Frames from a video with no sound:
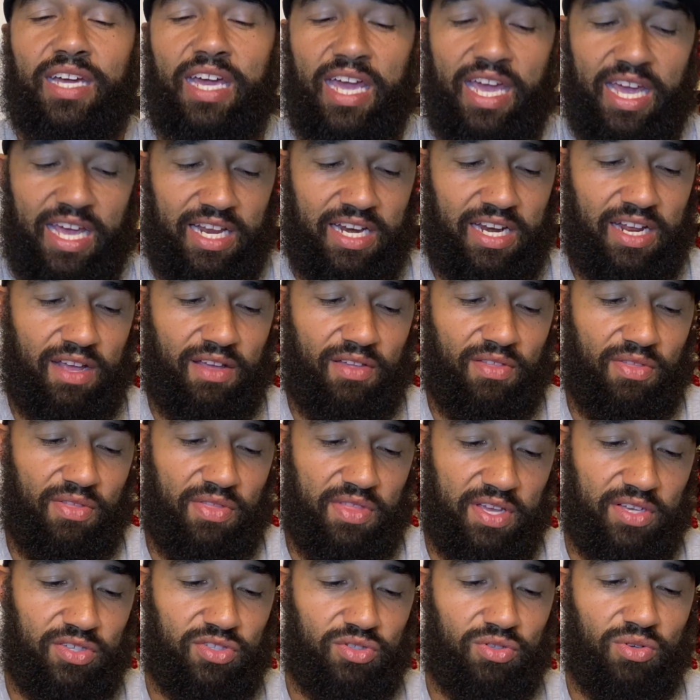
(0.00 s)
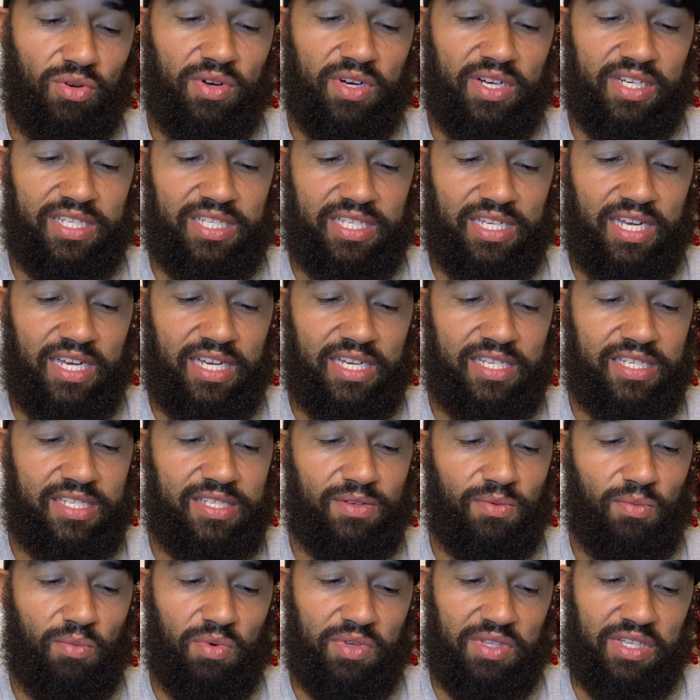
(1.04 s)
And this story
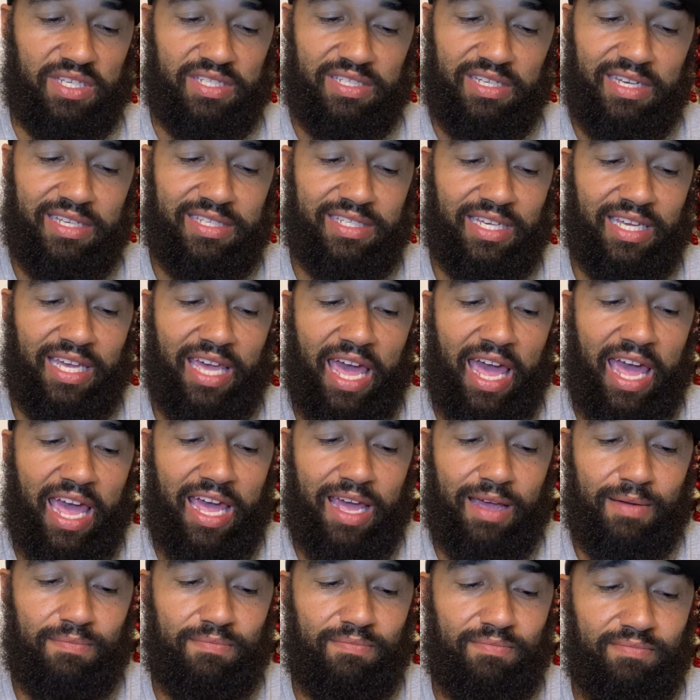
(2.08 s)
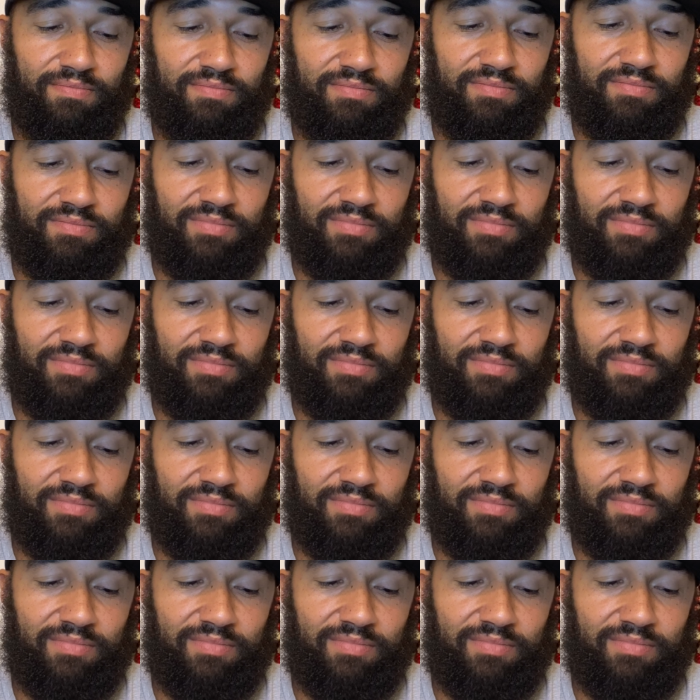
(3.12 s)
says, when the season came,